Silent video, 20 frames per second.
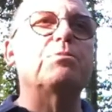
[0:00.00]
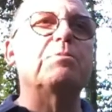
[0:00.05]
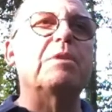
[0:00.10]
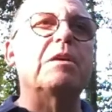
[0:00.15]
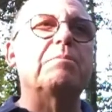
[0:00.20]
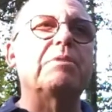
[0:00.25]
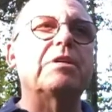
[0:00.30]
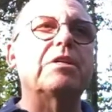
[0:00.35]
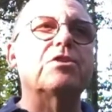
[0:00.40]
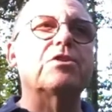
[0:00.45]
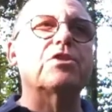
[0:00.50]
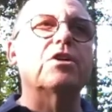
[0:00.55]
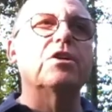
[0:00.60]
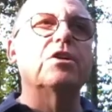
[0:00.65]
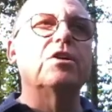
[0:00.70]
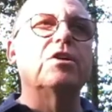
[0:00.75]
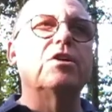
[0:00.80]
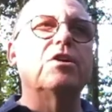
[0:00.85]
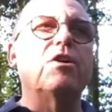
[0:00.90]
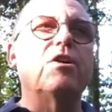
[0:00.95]
me, because
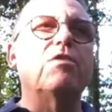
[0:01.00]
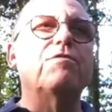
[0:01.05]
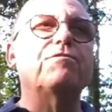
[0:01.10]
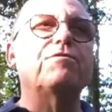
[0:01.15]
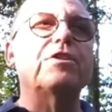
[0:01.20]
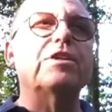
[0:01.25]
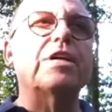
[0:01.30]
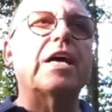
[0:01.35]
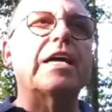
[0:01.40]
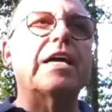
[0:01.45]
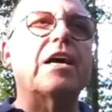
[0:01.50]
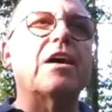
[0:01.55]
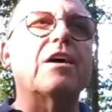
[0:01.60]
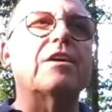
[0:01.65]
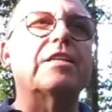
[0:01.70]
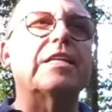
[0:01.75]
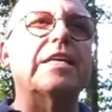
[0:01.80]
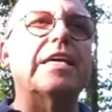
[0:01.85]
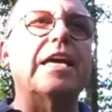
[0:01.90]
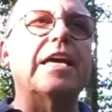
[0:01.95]
often I
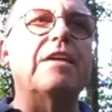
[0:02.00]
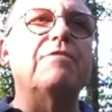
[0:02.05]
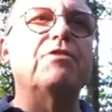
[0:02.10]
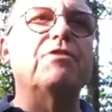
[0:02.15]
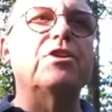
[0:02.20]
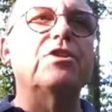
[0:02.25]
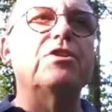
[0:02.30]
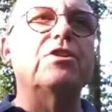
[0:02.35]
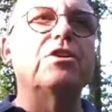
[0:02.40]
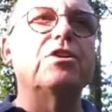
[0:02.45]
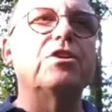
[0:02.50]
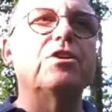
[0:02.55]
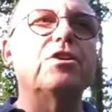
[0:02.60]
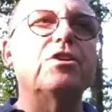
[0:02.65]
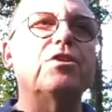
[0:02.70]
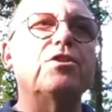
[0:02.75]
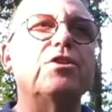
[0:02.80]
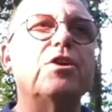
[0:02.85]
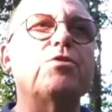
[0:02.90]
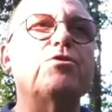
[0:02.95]
hardly even
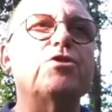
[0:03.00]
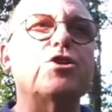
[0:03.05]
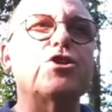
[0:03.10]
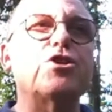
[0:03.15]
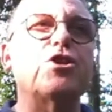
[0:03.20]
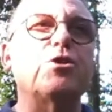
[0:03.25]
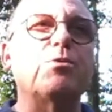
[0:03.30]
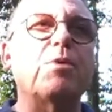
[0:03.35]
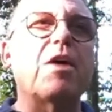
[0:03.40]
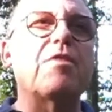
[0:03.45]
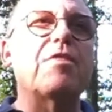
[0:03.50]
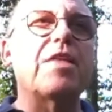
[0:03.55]
notice you are